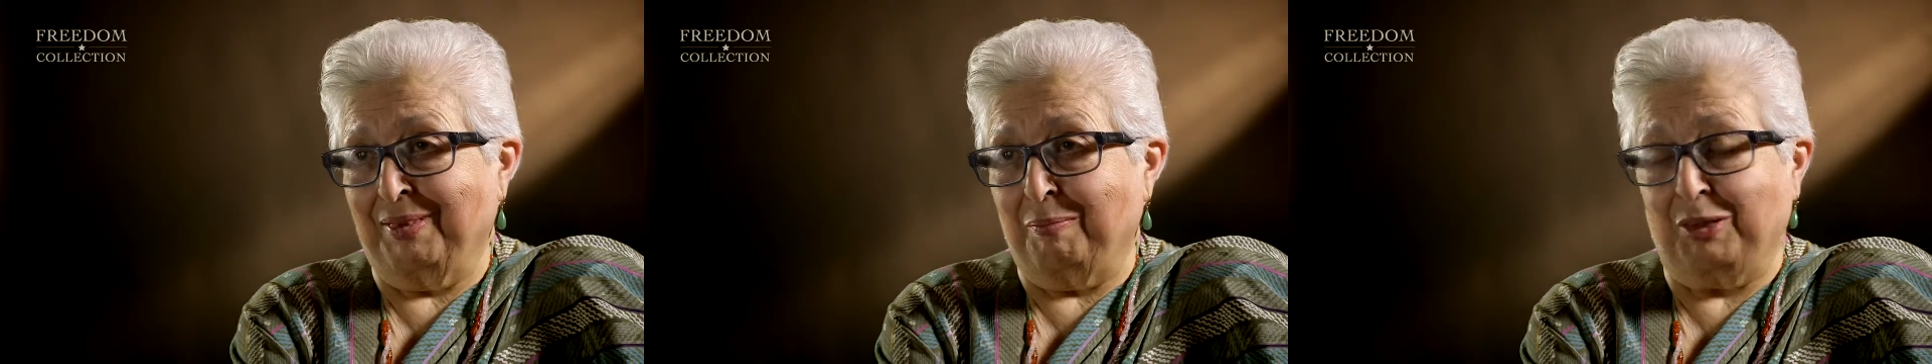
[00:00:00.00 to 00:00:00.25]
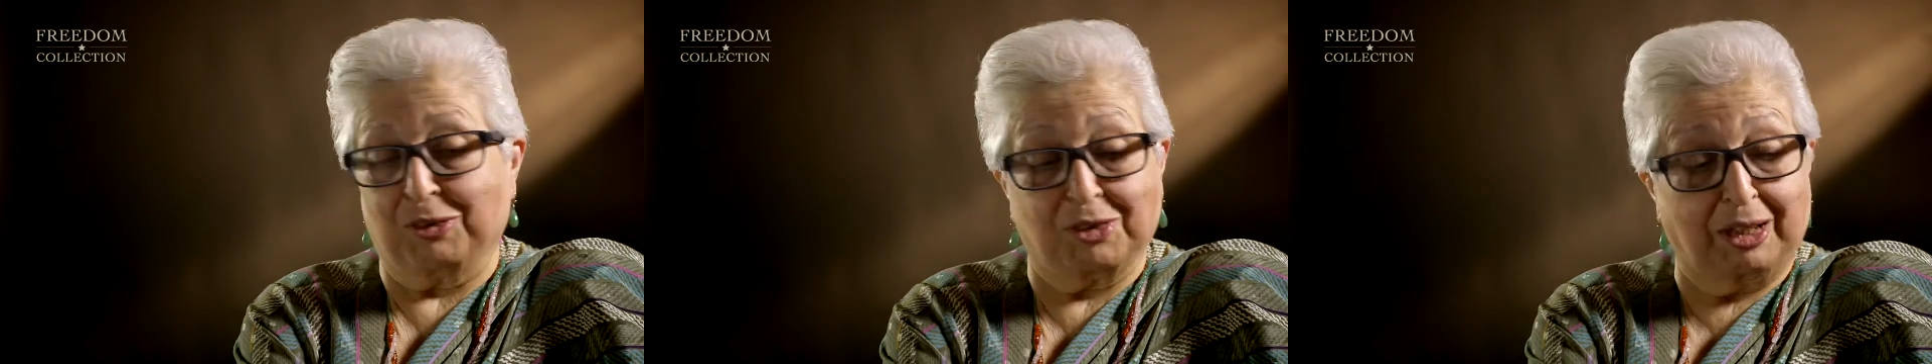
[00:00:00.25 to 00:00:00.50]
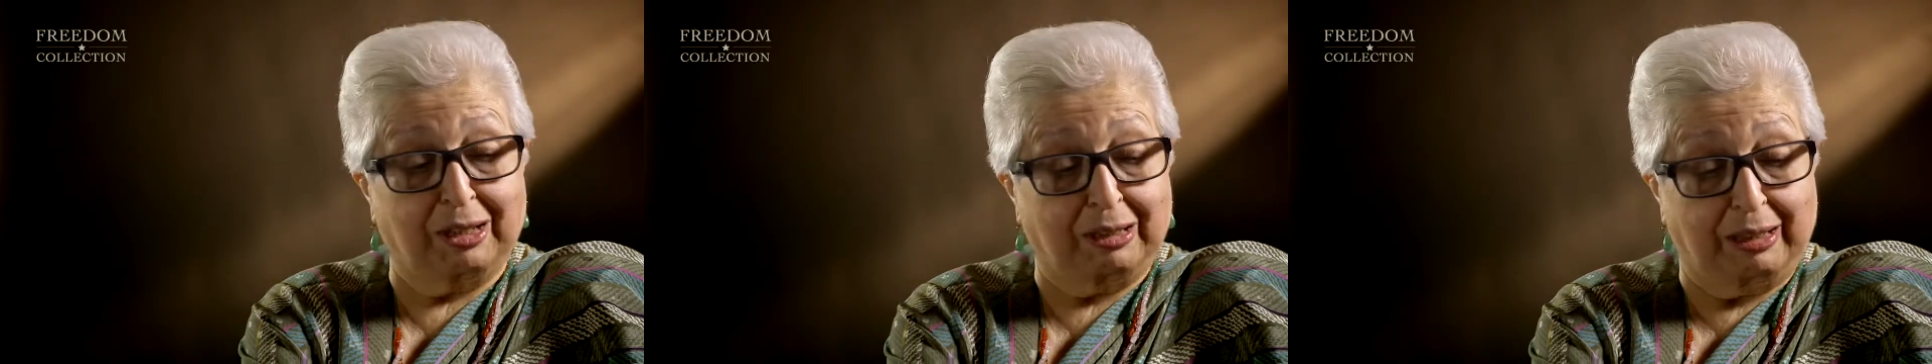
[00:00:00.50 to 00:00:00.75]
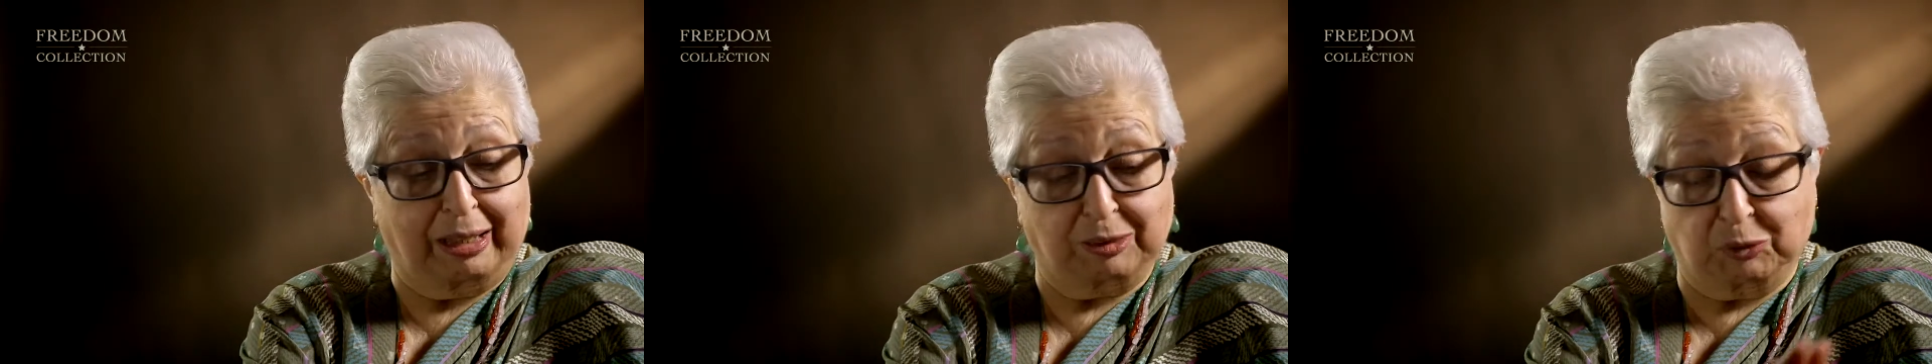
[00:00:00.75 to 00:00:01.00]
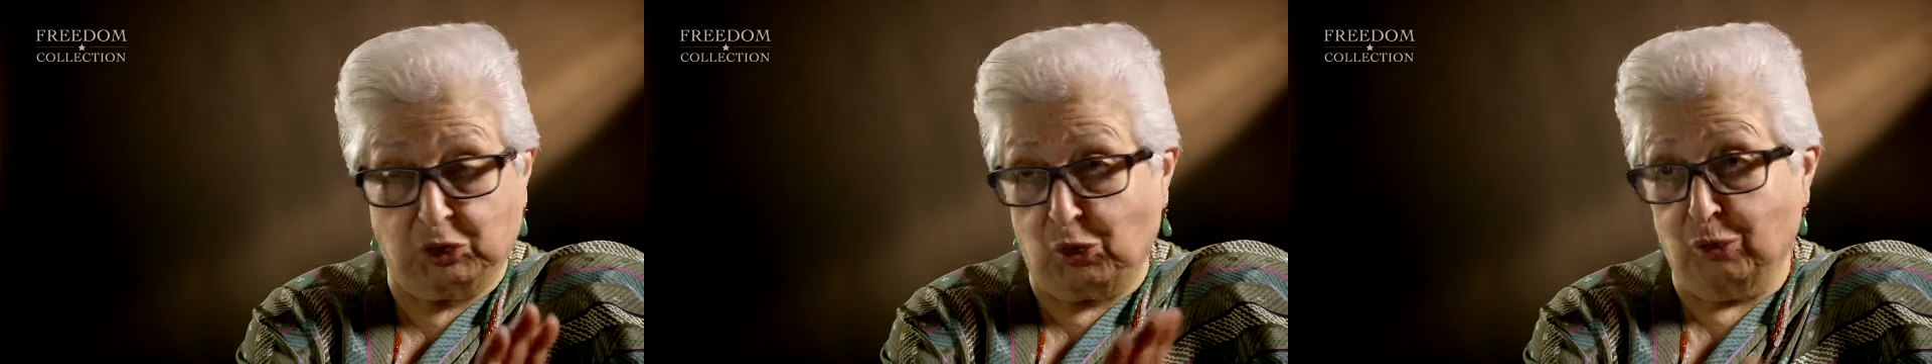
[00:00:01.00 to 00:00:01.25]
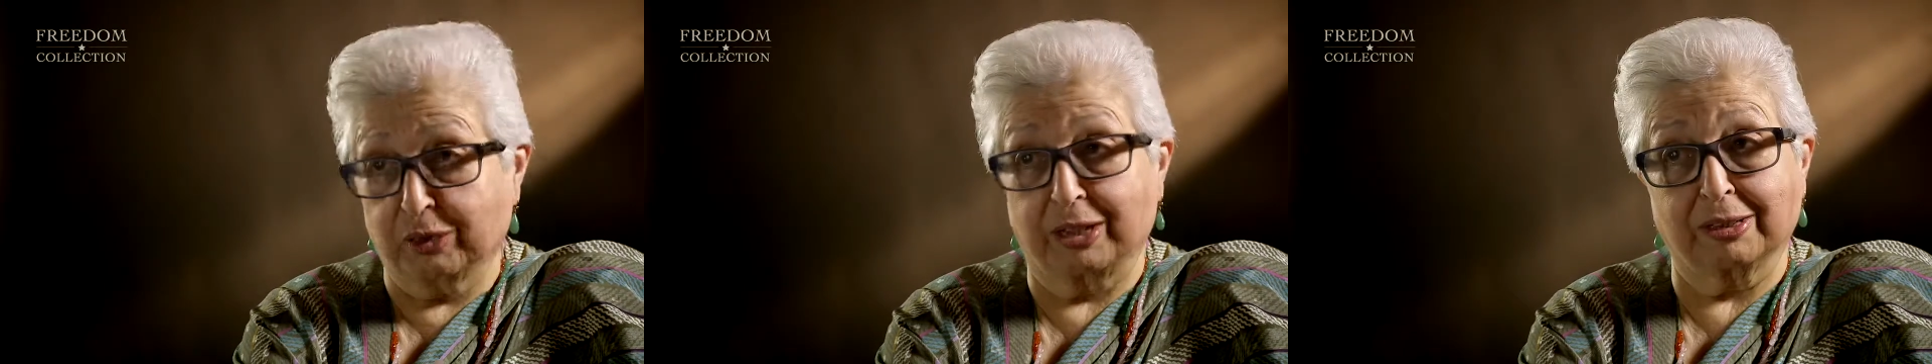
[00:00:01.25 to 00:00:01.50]
because they had
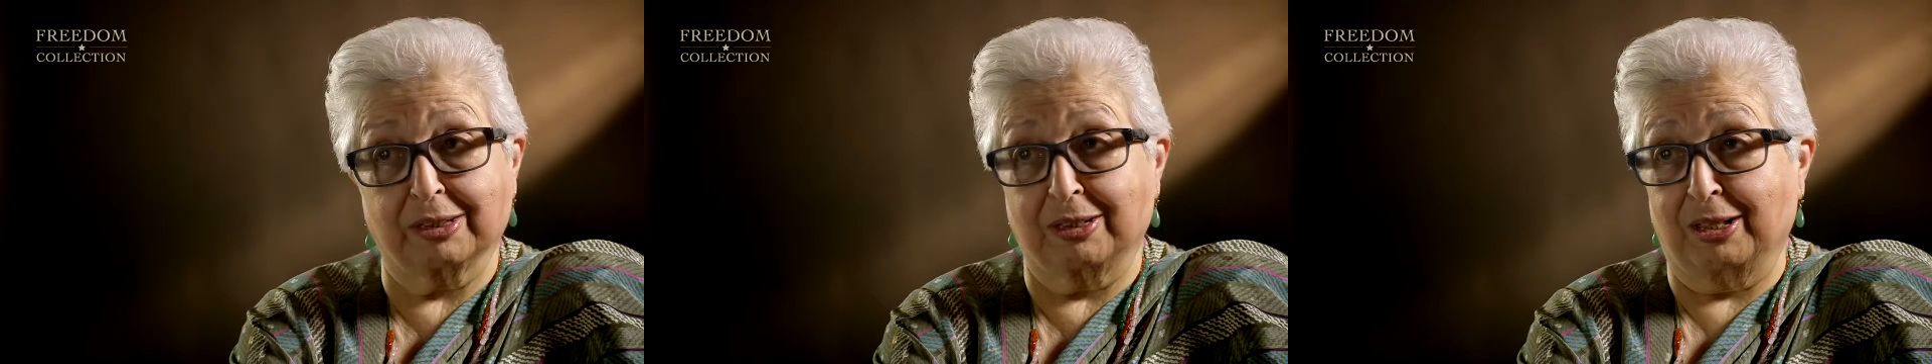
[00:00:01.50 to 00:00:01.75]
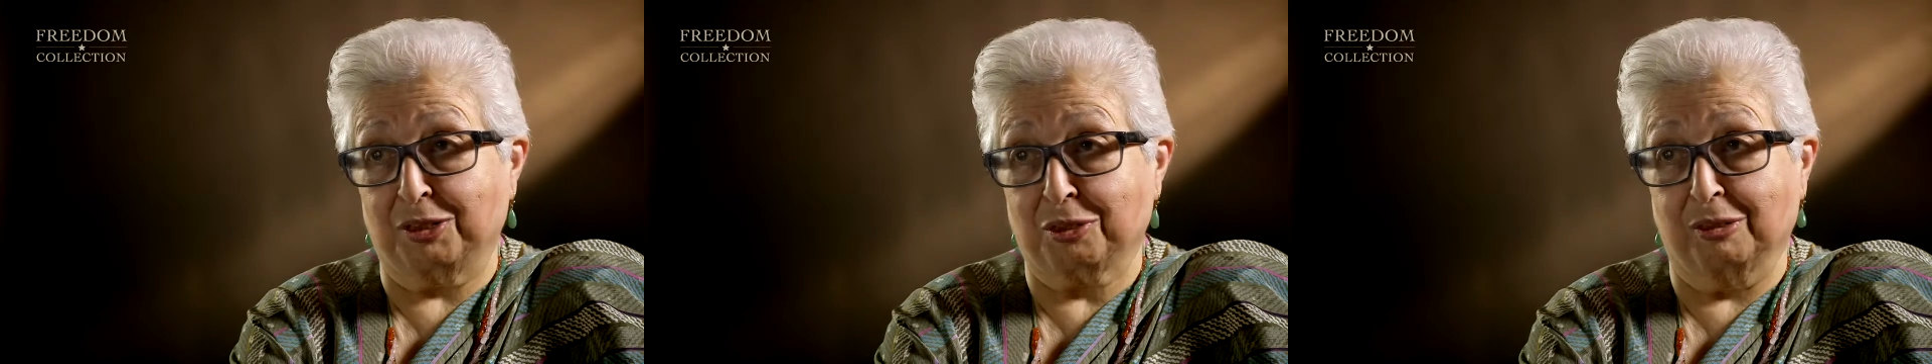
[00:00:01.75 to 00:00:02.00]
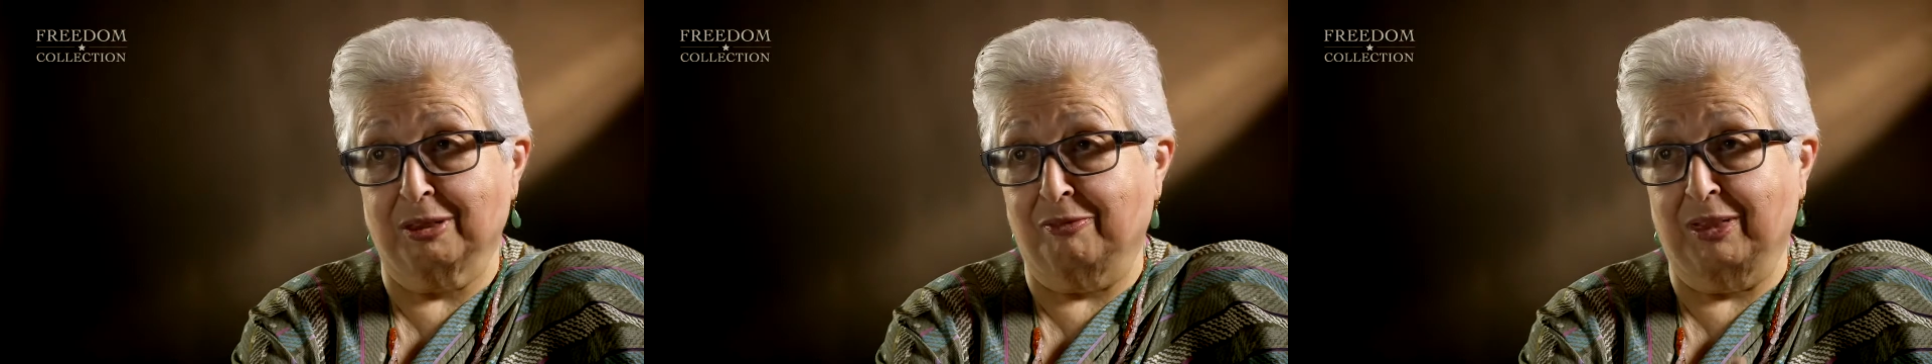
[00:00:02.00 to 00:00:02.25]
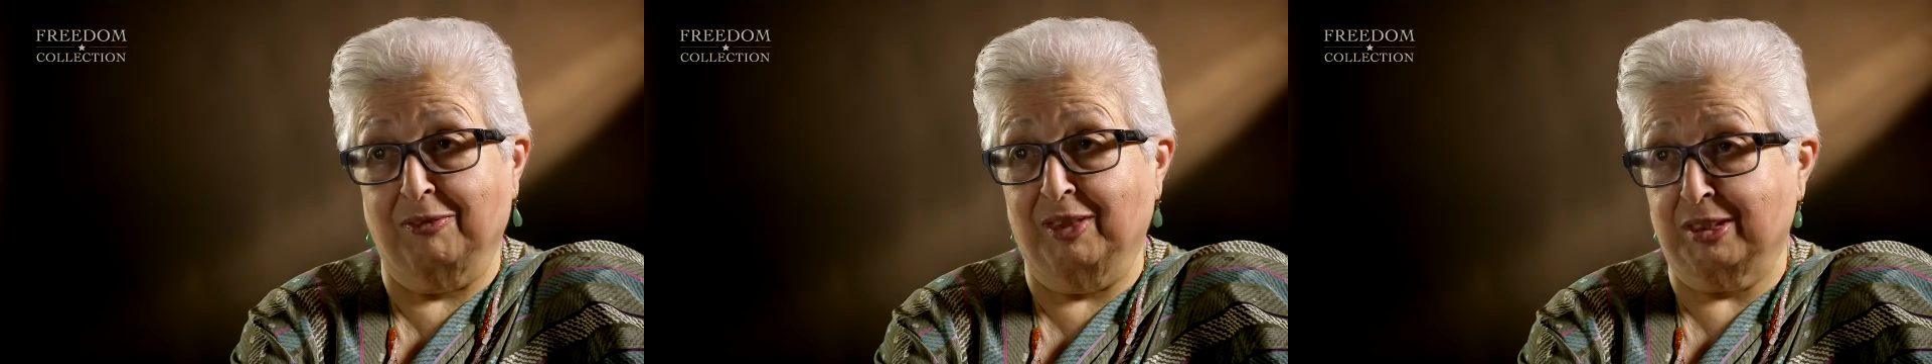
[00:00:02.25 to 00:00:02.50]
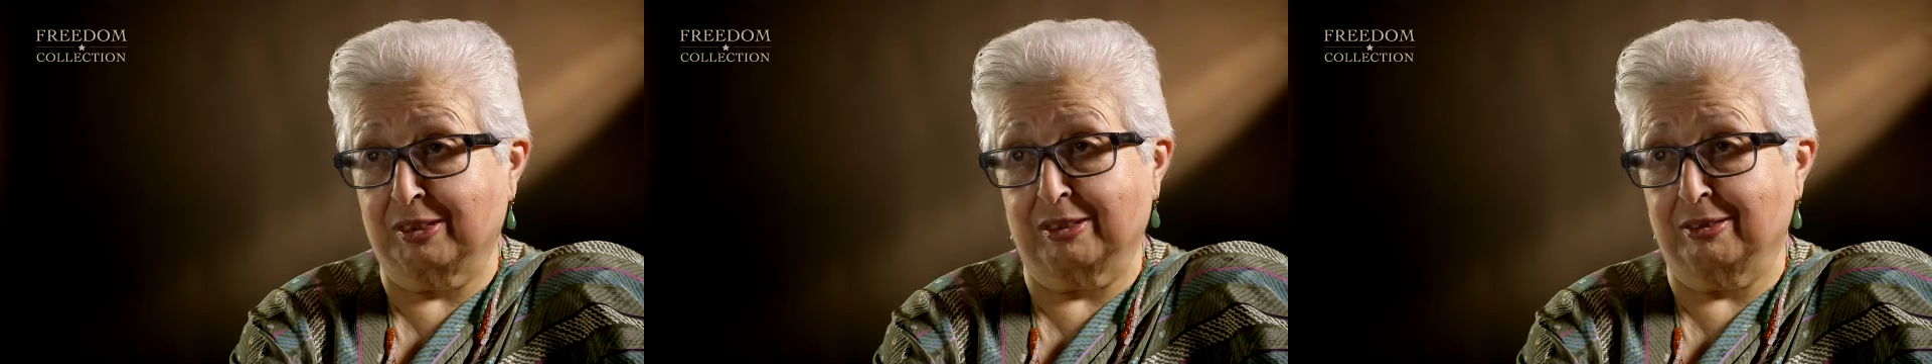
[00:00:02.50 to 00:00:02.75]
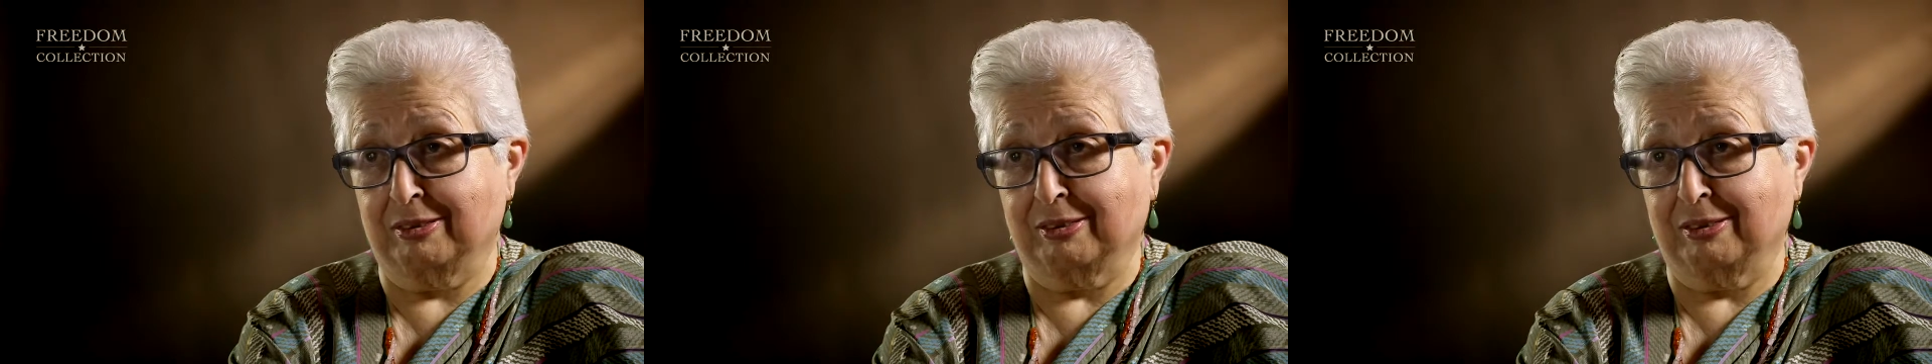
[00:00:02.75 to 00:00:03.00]
told the international
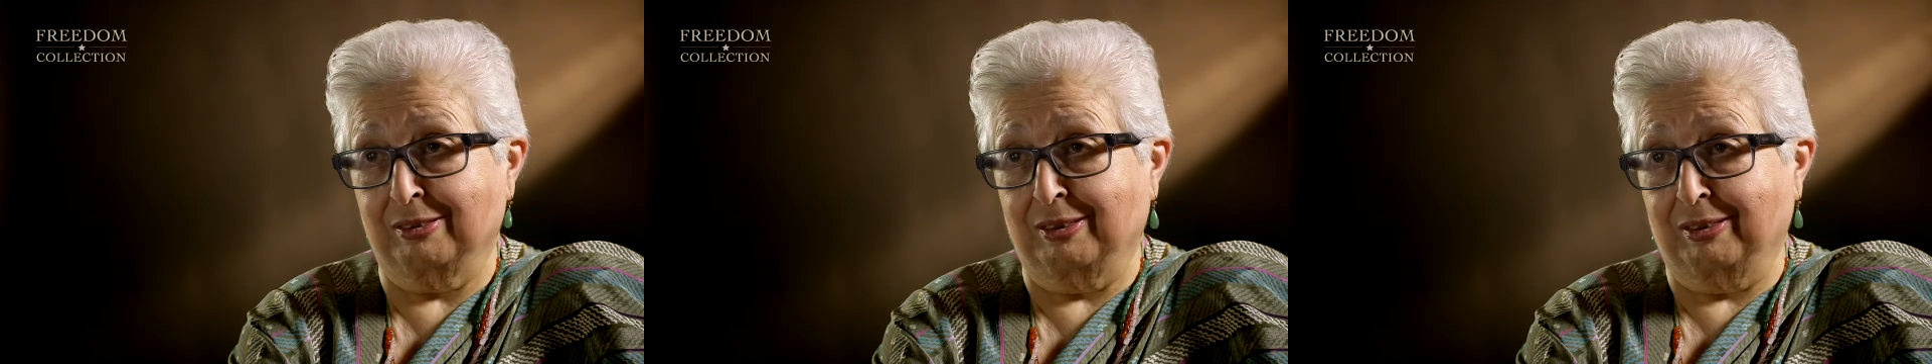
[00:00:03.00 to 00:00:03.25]
investors,